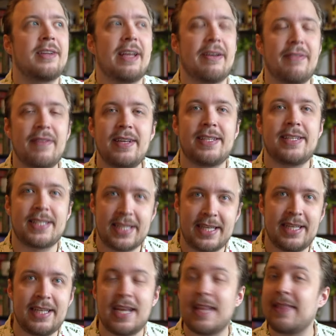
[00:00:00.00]
you can definitely
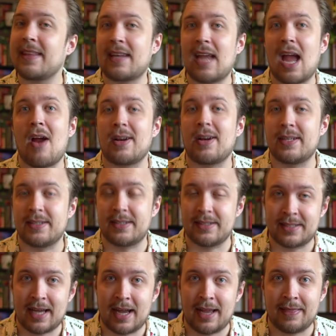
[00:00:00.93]
see in the character
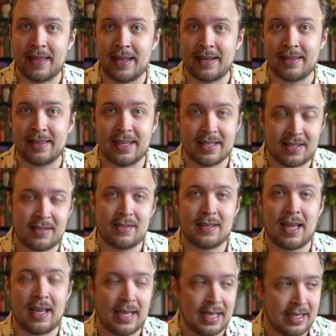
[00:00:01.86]
design that
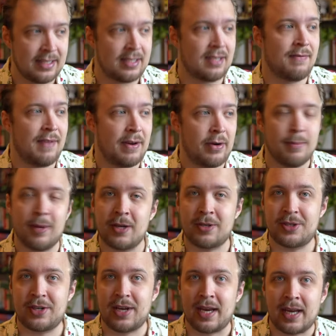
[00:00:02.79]
this is very
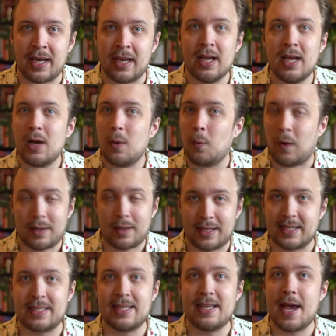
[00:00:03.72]
much a Walt
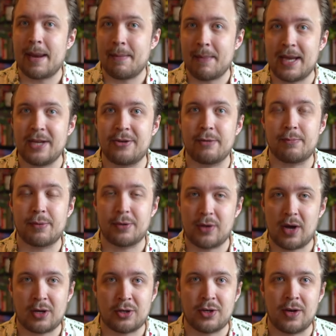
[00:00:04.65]
Disney animation
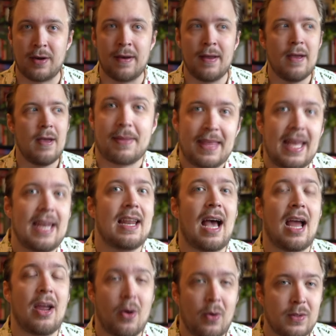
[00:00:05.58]
production. But
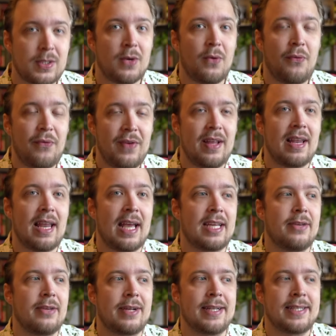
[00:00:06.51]
then I also feel
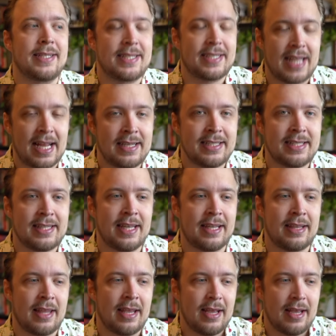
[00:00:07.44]
like you can sense
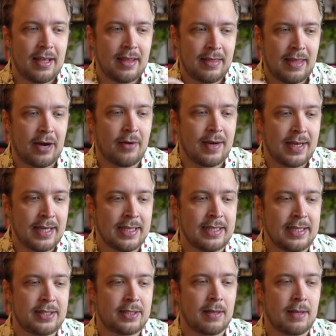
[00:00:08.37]
that there
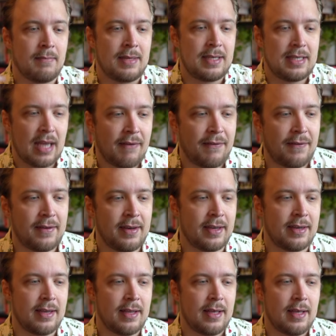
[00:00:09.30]
is some
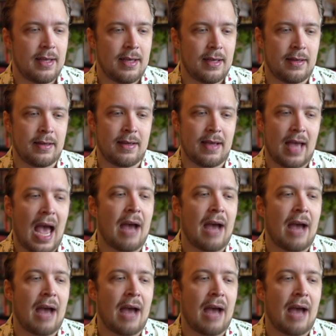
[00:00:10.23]
definite uh,